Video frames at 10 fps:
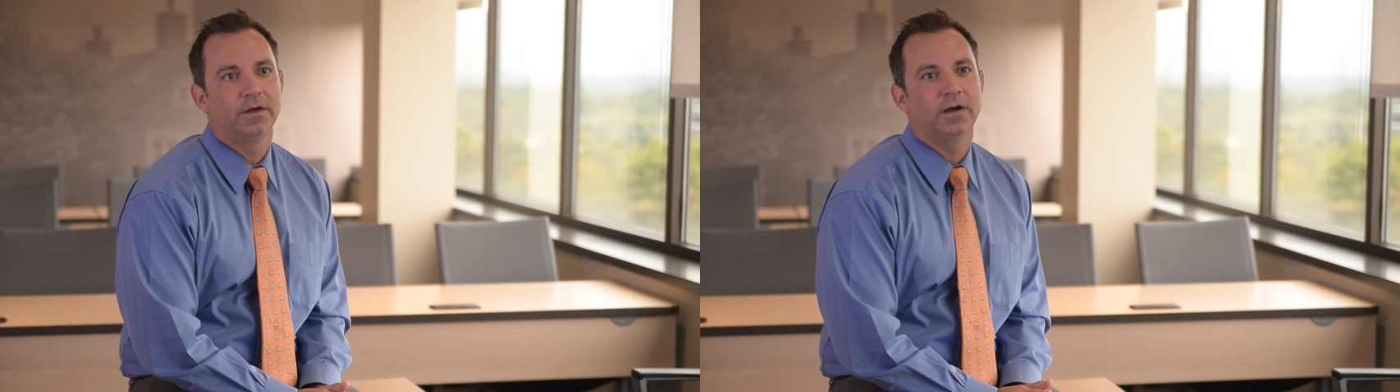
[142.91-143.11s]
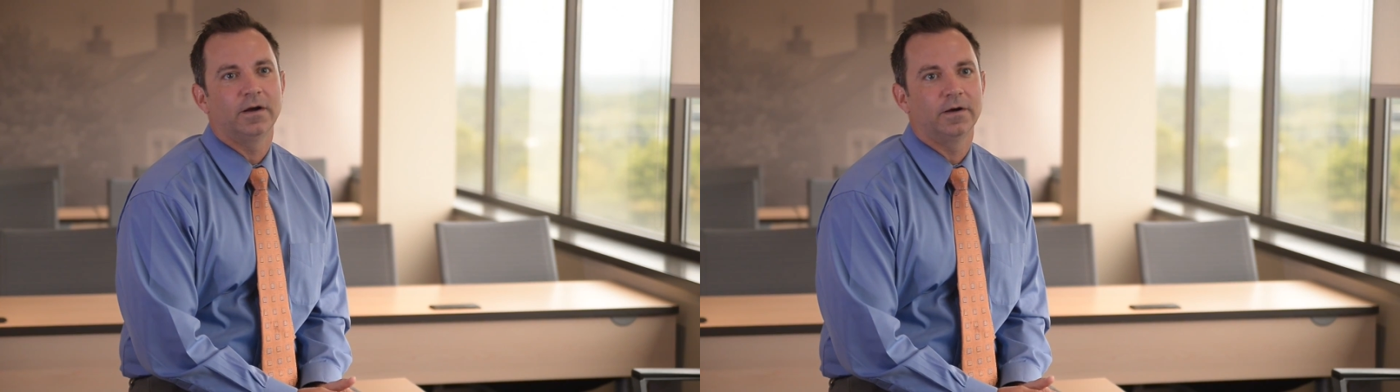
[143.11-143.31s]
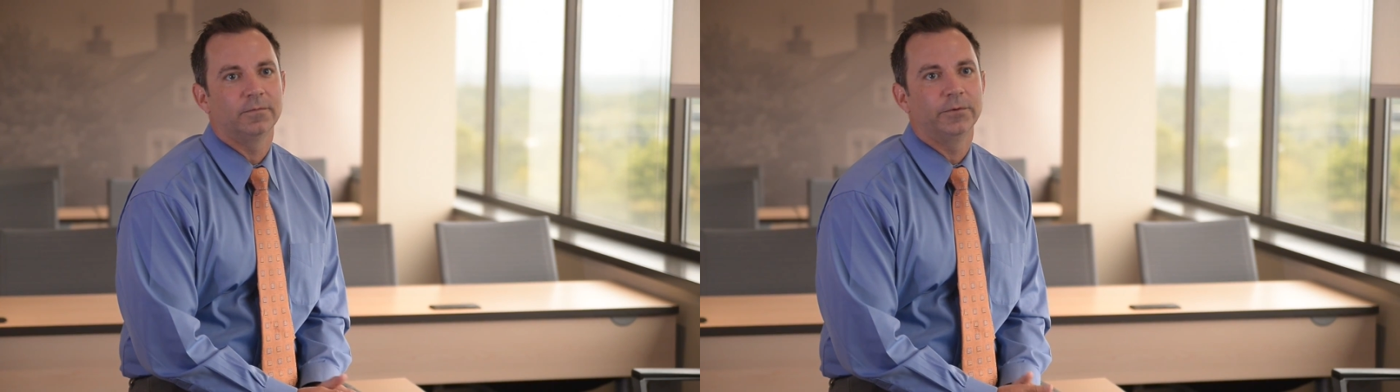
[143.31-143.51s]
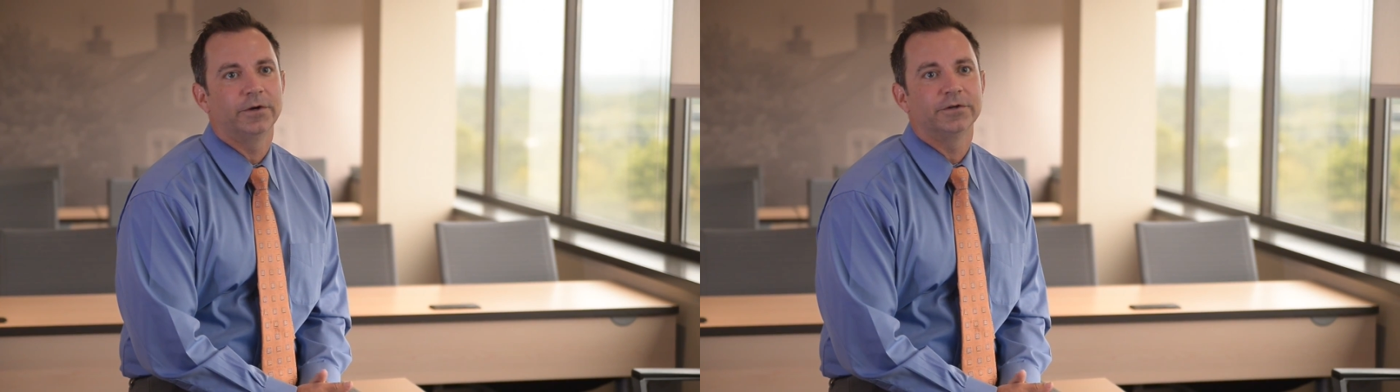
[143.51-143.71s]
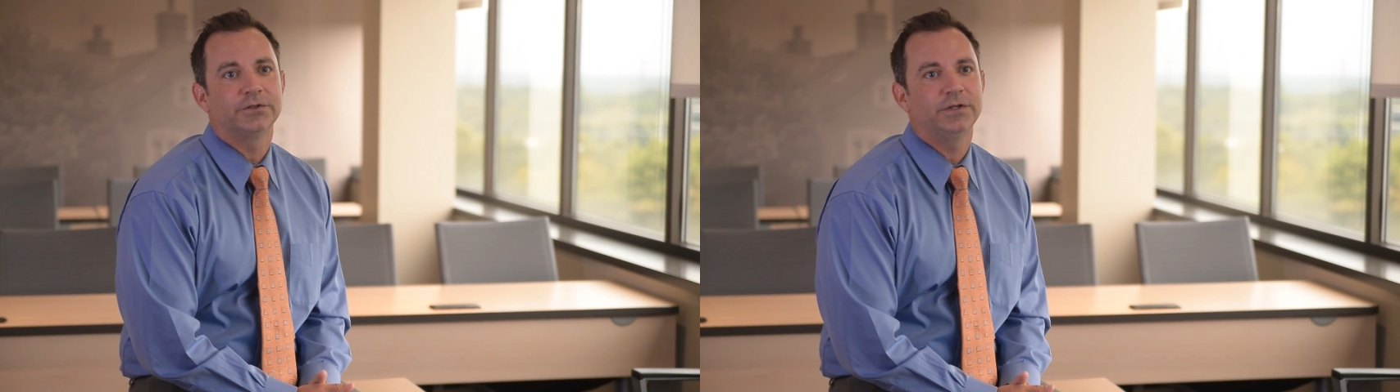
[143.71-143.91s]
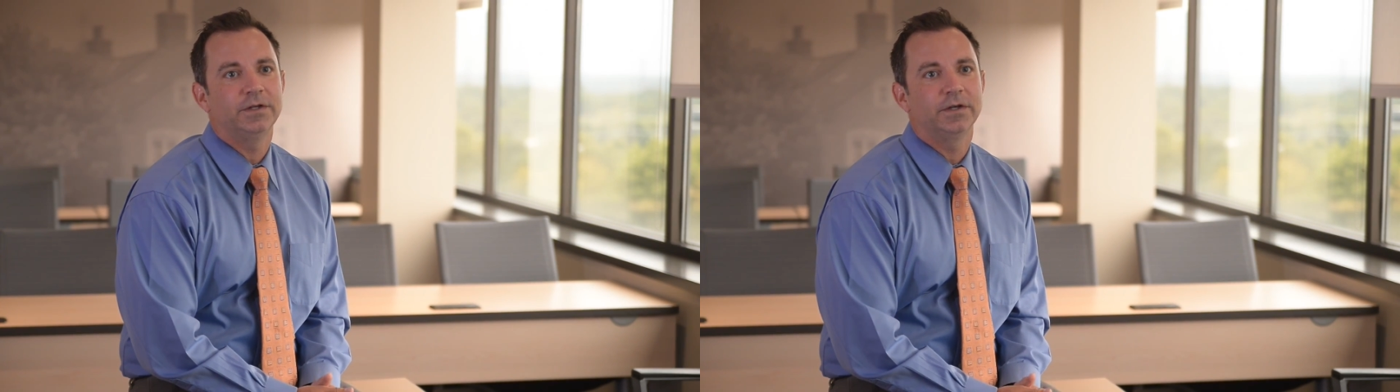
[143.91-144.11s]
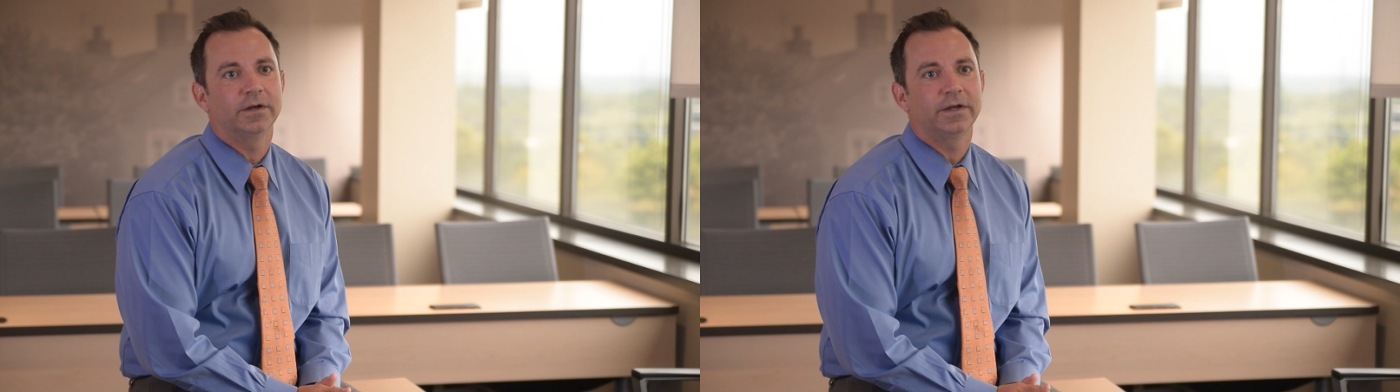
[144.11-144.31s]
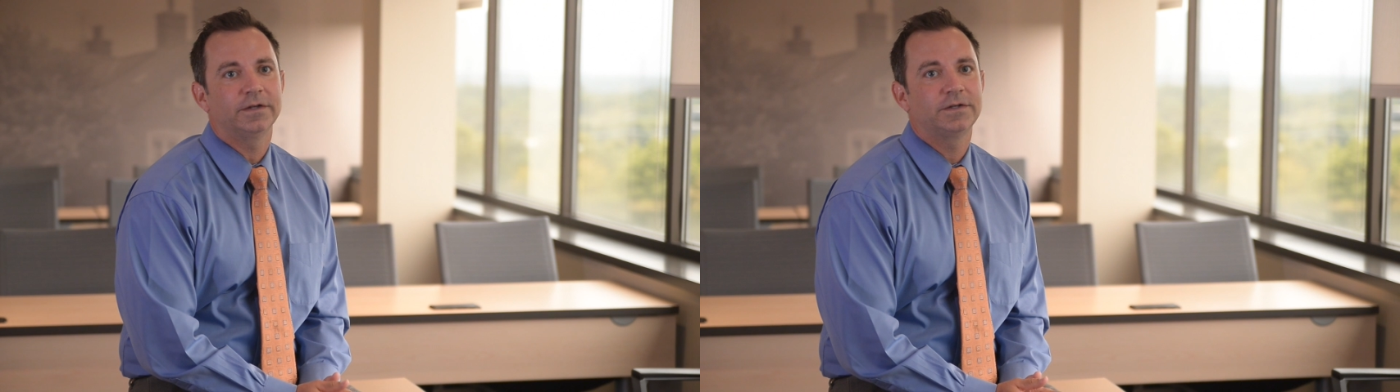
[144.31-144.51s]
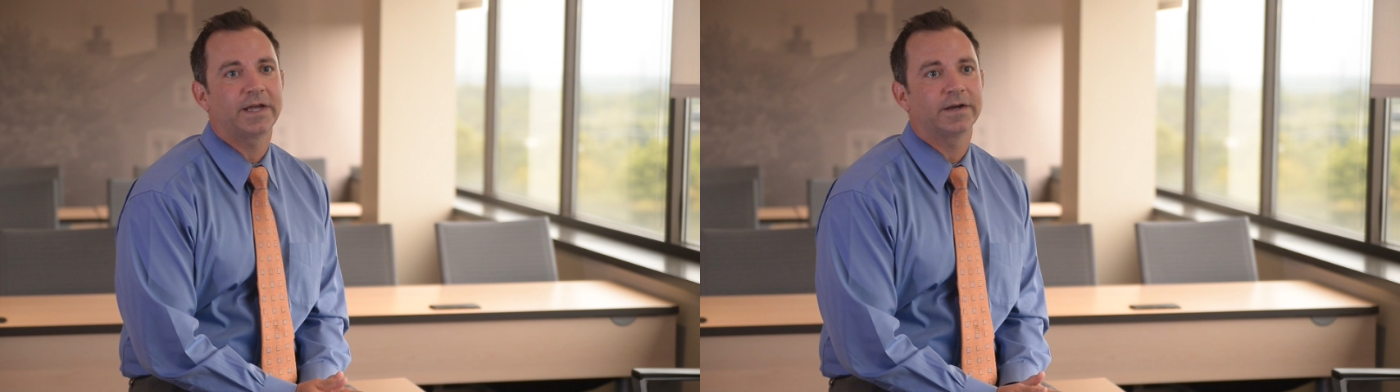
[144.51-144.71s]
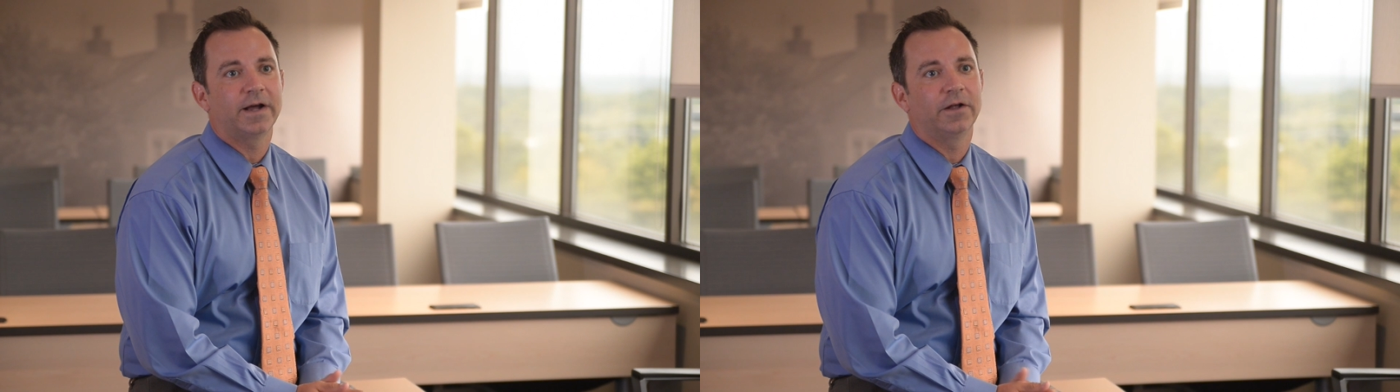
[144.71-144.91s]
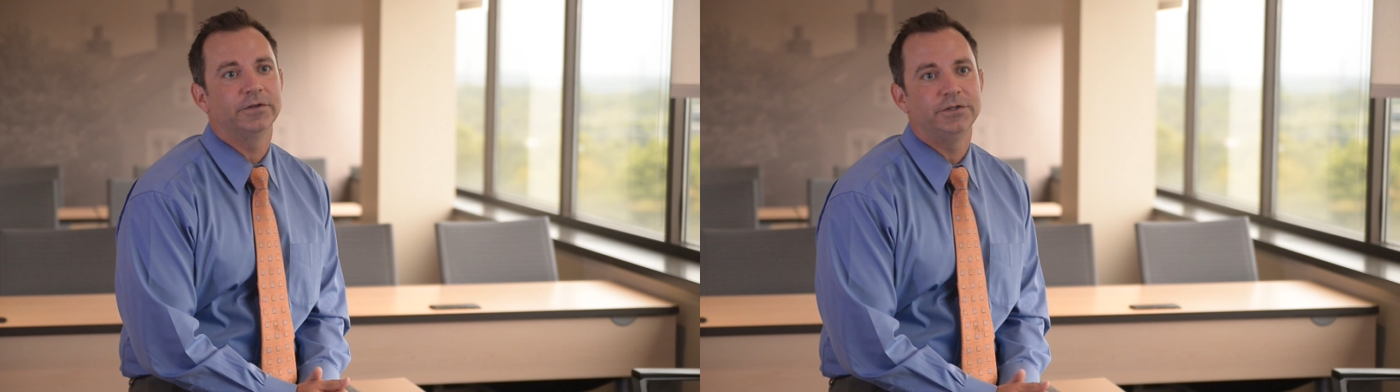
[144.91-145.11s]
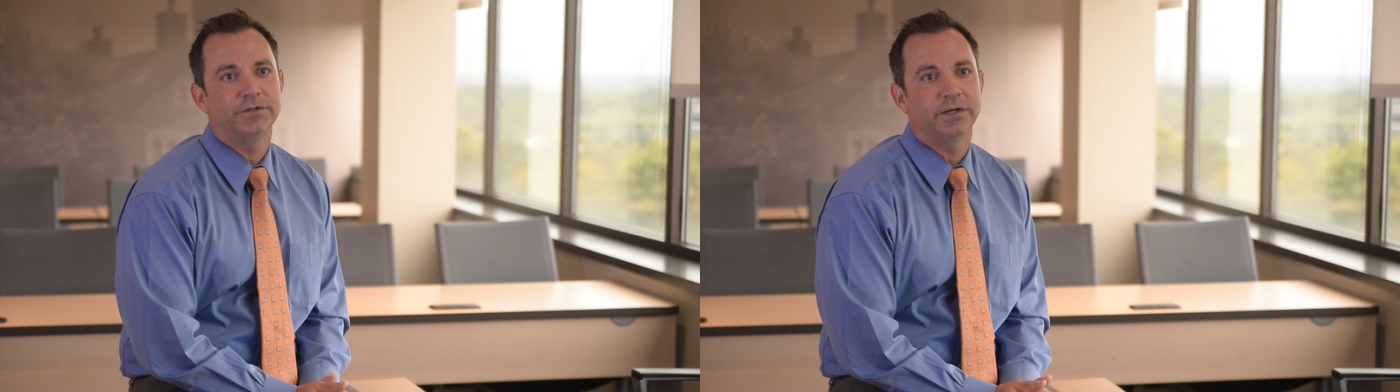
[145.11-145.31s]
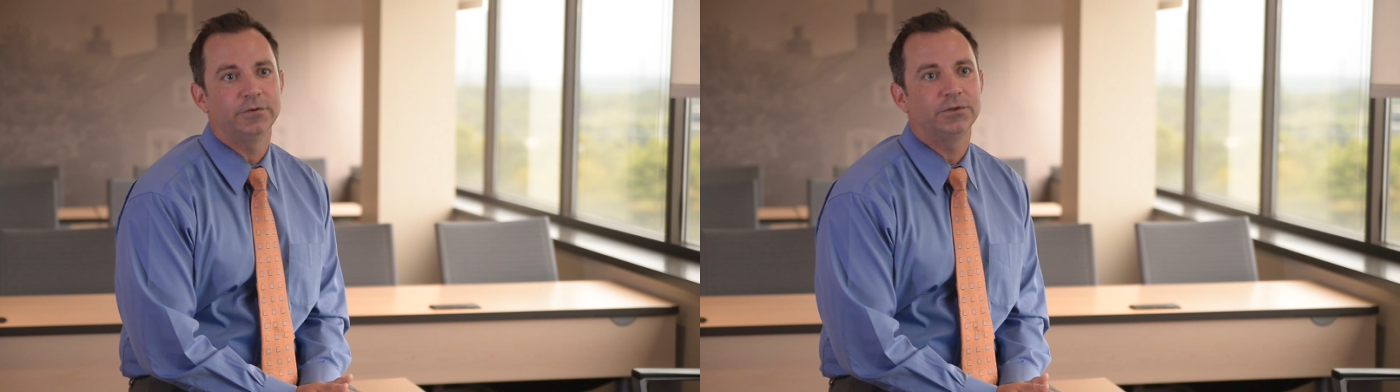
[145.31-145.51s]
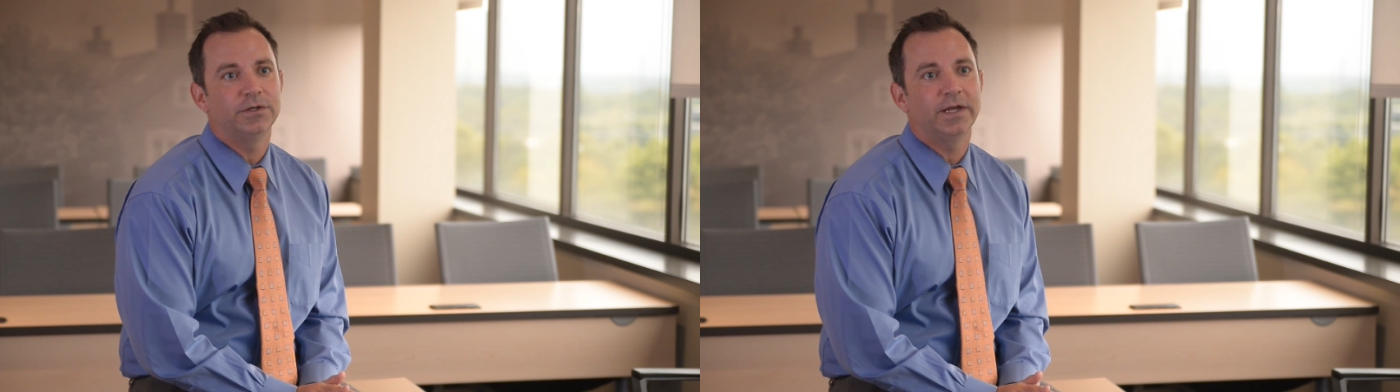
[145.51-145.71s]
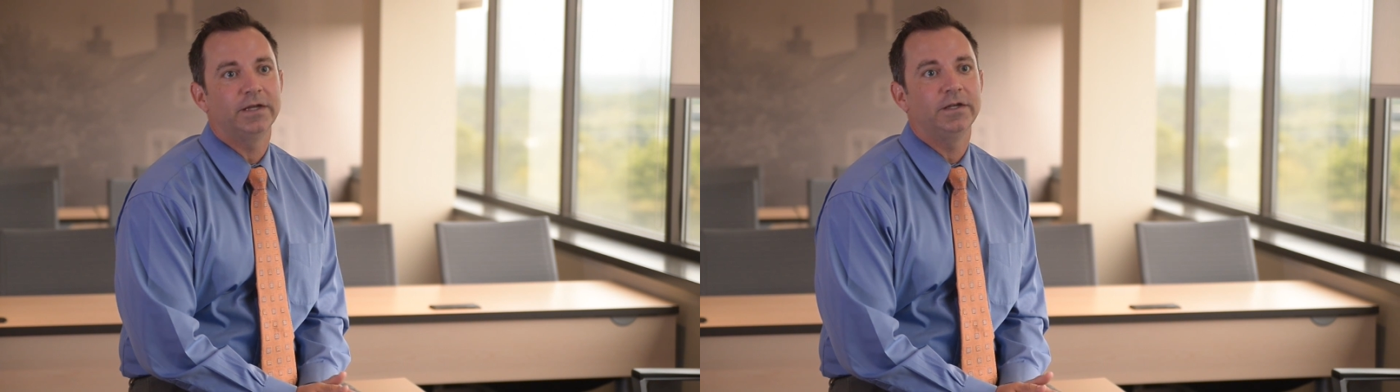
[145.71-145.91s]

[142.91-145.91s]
Uh, we are seeing technologies that used to take